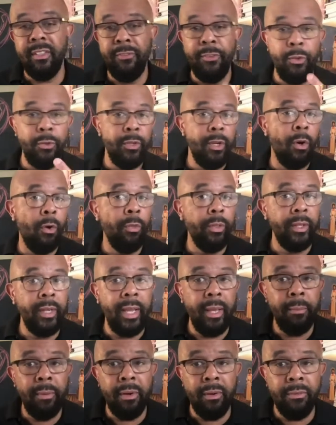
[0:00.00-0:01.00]
if you know the
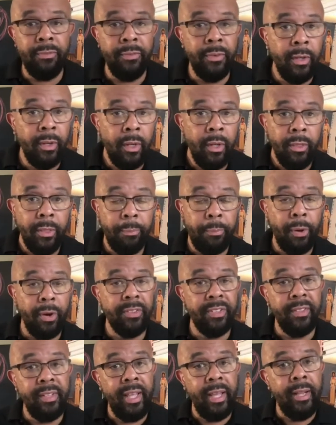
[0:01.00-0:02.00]
name of the person
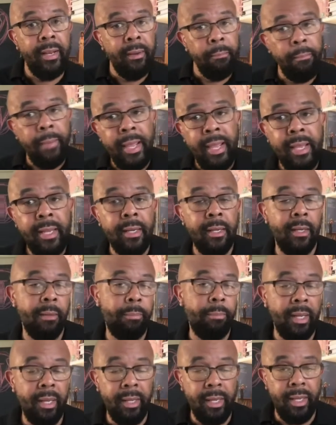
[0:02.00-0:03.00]
that made a
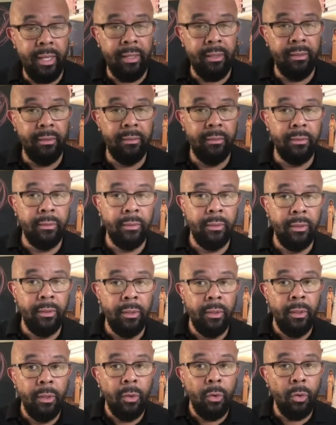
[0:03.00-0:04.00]
plugin,
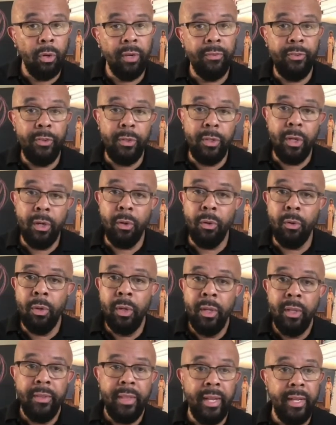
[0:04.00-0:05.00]
or if you know
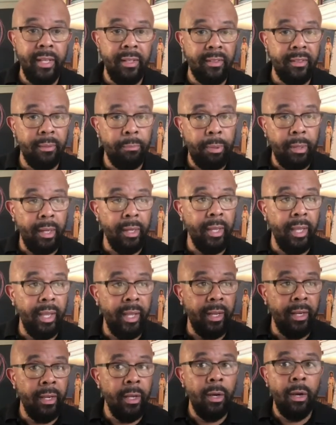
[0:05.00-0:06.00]
that it's a
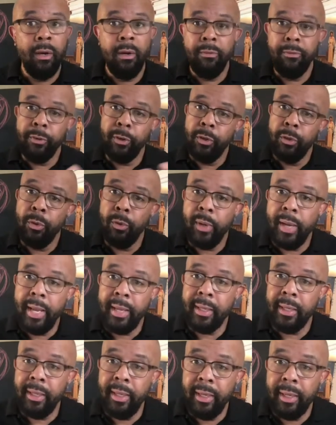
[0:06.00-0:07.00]
plugin for Google
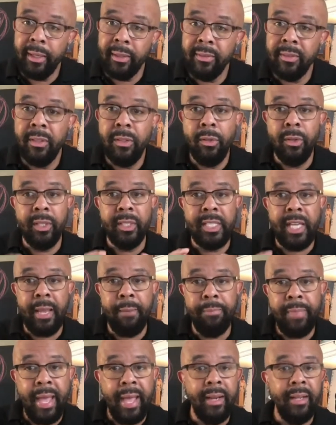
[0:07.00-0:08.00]
Analytics, you could type
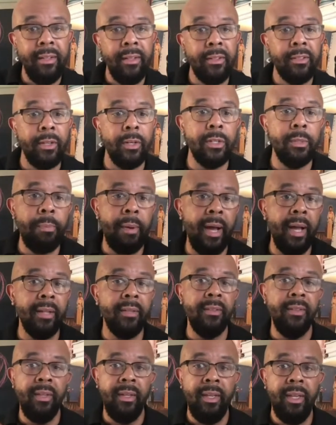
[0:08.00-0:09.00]
that in the search box,
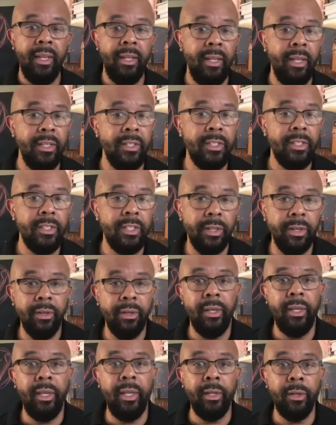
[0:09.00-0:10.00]
hit
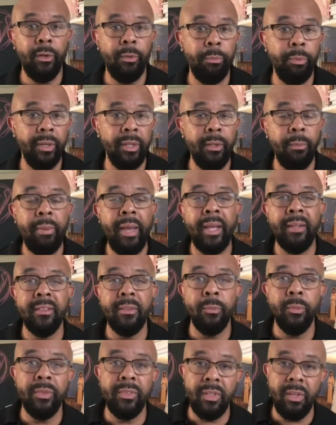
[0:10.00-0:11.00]
enter, and it'll bring you back
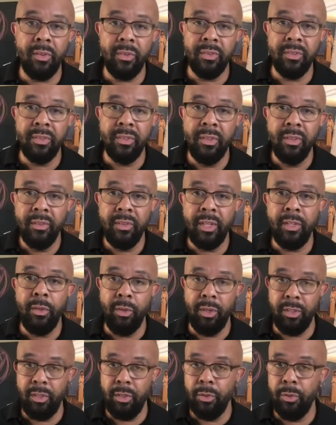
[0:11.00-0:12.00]
some results that you can
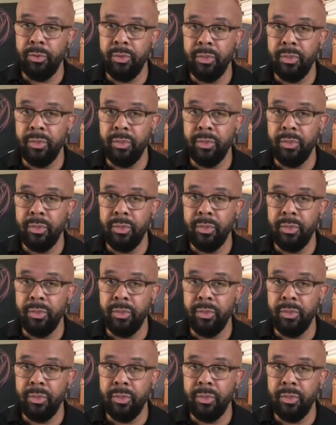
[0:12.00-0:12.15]
use.